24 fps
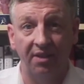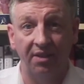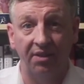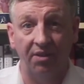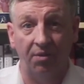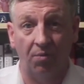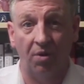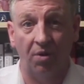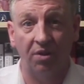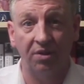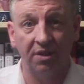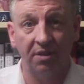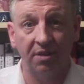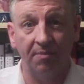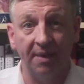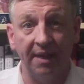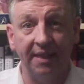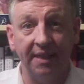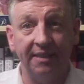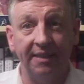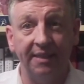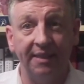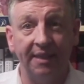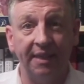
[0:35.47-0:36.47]
the once
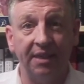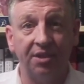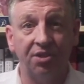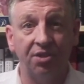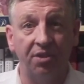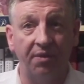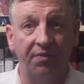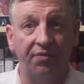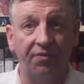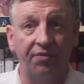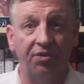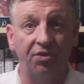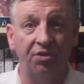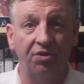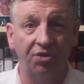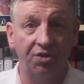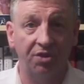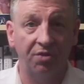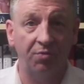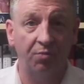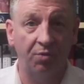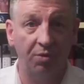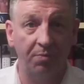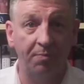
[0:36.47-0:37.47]
mighty National
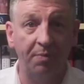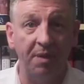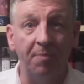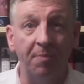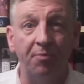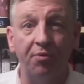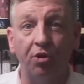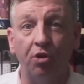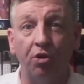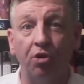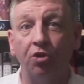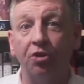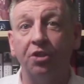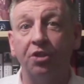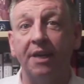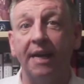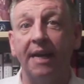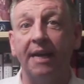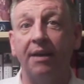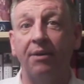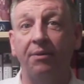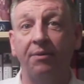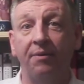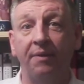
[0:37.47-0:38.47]
Front would be brought
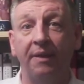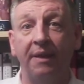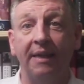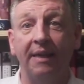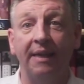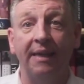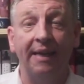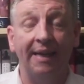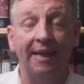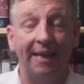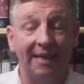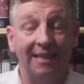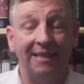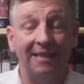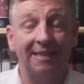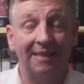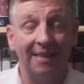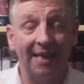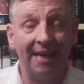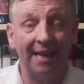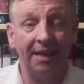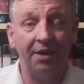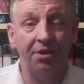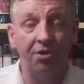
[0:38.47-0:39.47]
down. Is
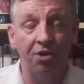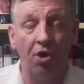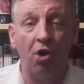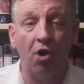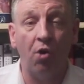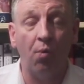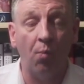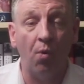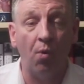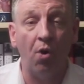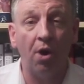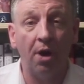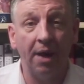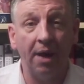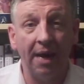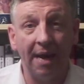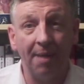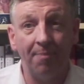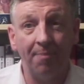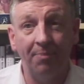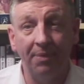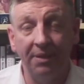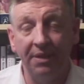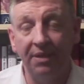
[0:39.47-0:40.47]
that not what
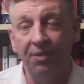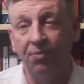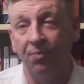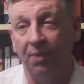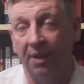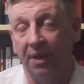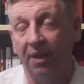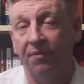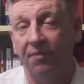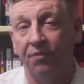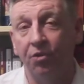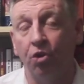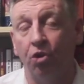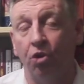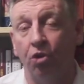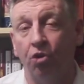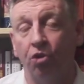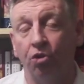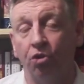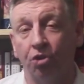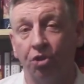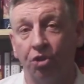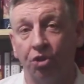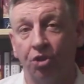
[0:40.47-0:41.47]
happened? Well, of
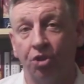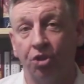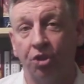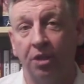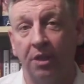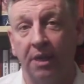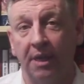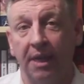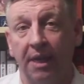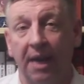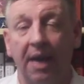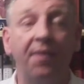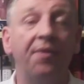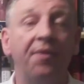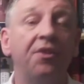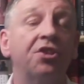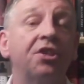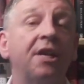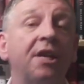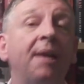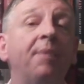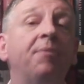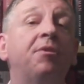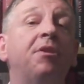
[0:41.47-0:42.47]
course. And the
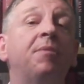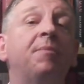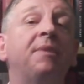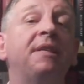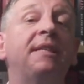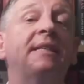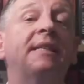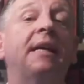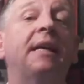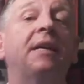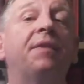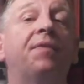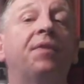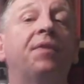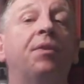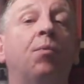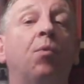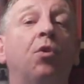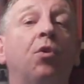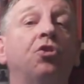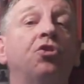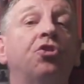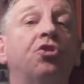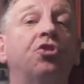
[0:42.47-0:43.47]
same could be said for the
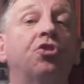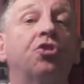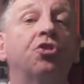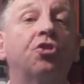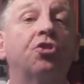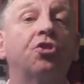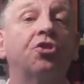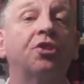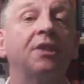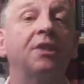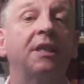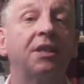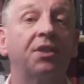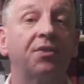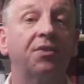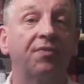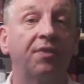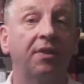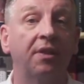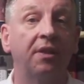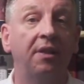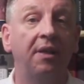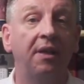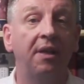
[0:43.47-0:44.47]
once
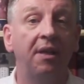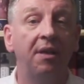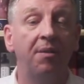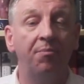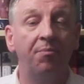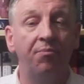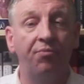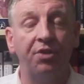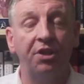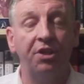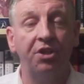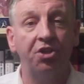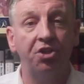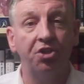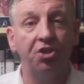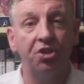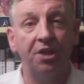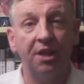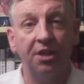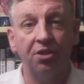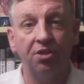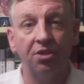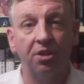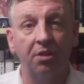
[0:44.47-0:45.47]
successful British
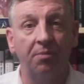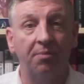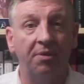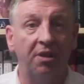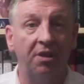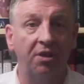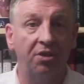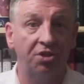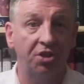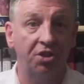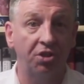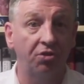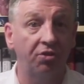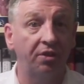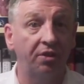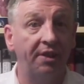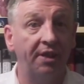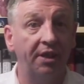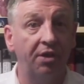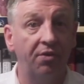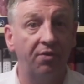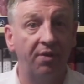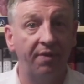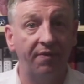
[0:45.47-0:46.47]
National Party under
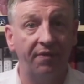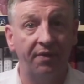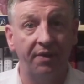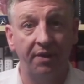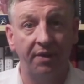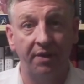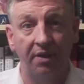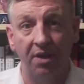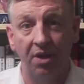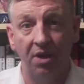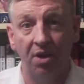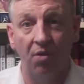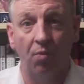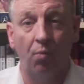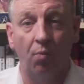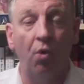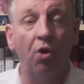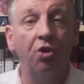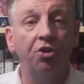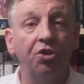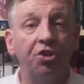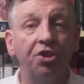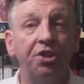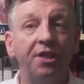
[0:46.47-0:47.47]
Nick Griffin.
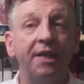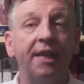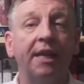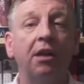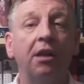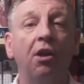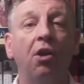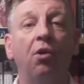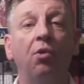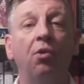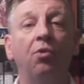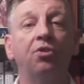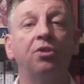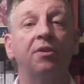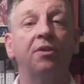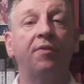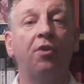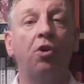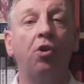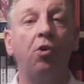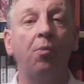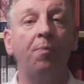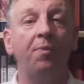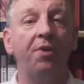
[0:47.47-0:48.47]
Once Nick Lowles
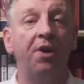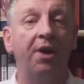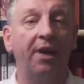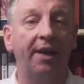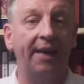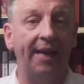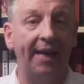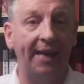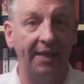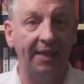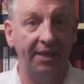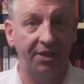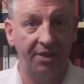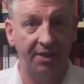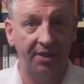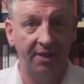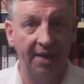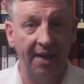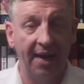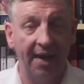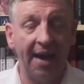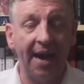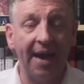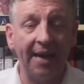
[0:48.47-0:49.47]
of Hope Not Hate
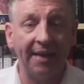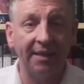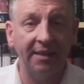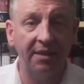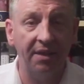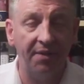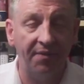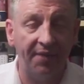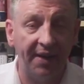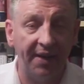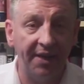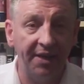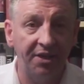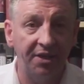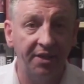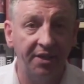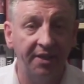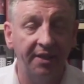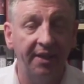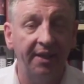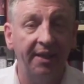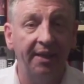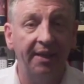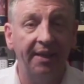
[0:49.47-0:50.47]

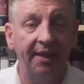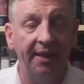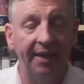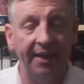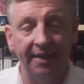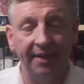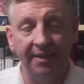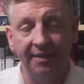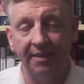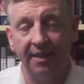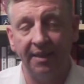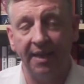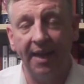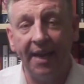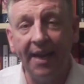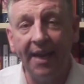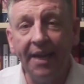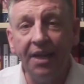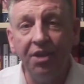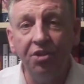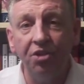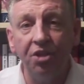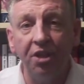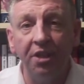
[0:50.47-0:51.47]
activated his
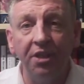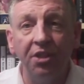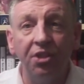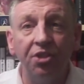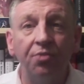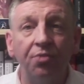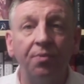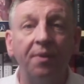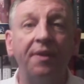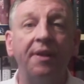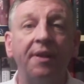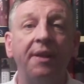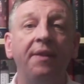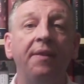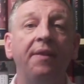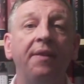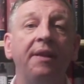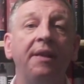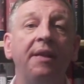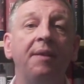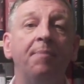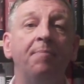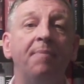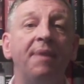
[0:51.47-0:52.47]
agents within
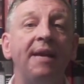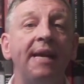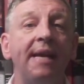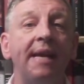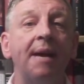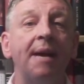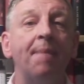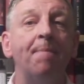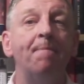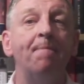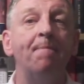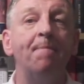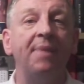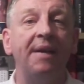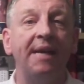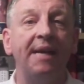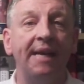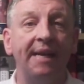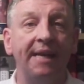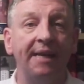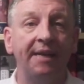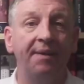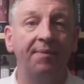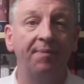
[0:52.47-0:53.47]
the
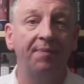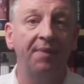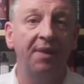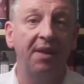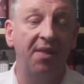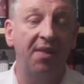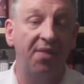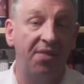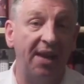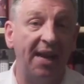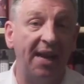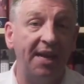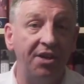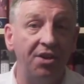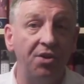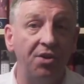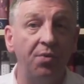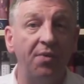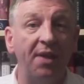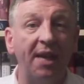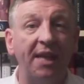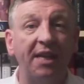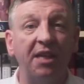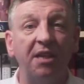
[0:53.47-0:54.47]
BNP, they
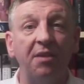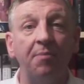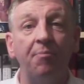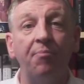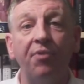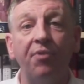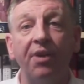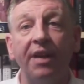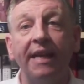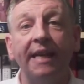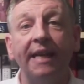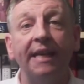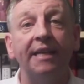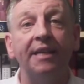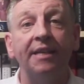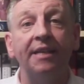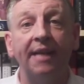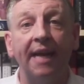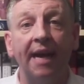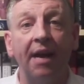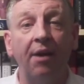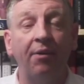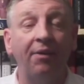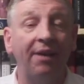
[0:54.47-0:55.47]
knew they could bring it
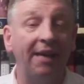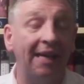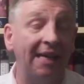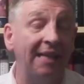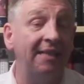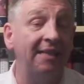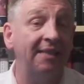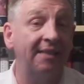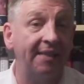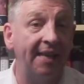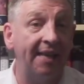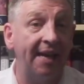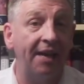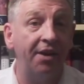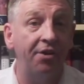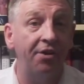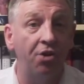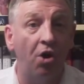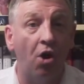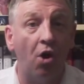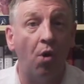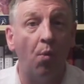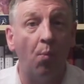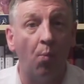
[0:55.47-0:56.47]
down. Is that
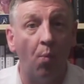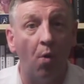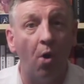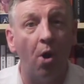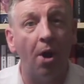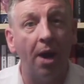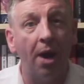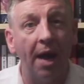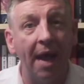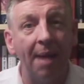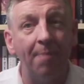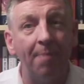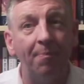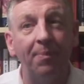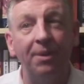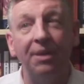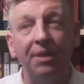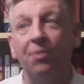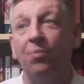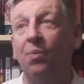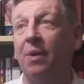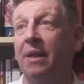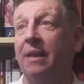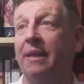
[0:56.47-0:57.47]
not what
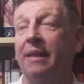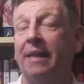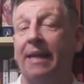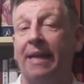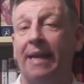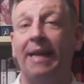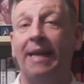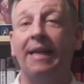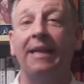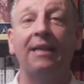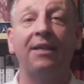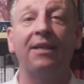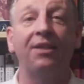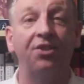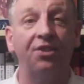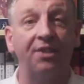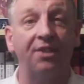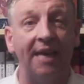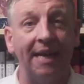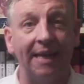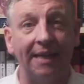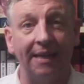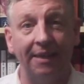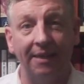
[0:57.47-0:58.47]
happened? Well,
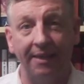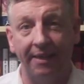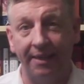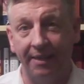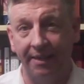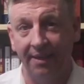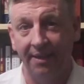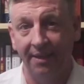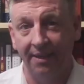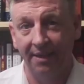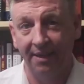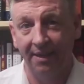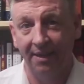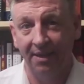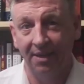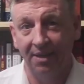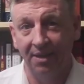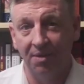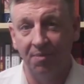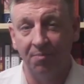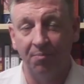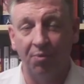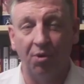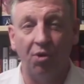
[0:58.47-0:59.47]
exactly.
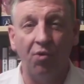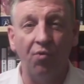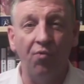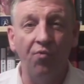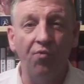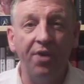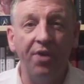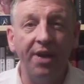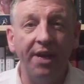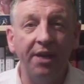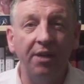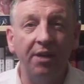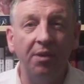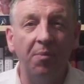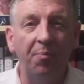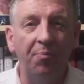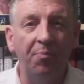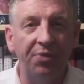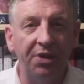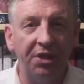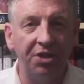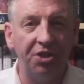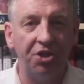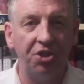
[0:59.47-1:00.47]
But real
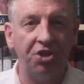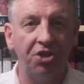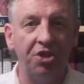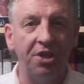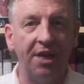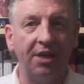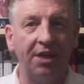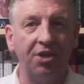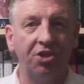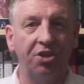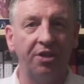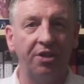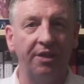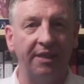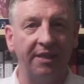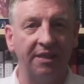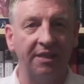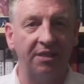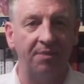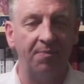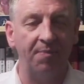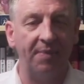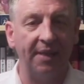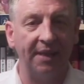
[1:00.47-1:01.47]
British
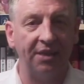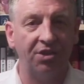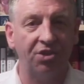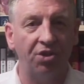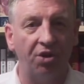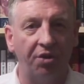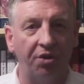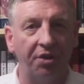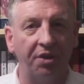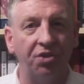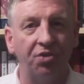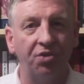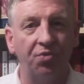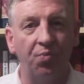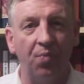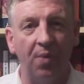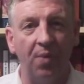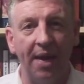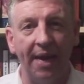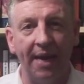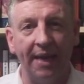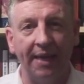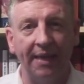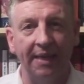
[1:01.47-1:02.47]
nationalism that's on its
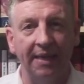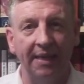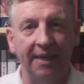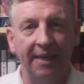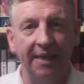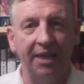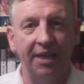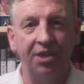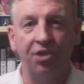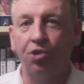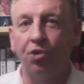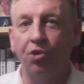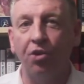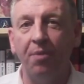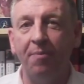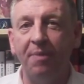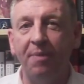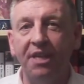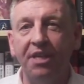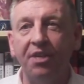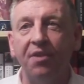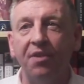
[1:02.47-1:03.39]
way is going to be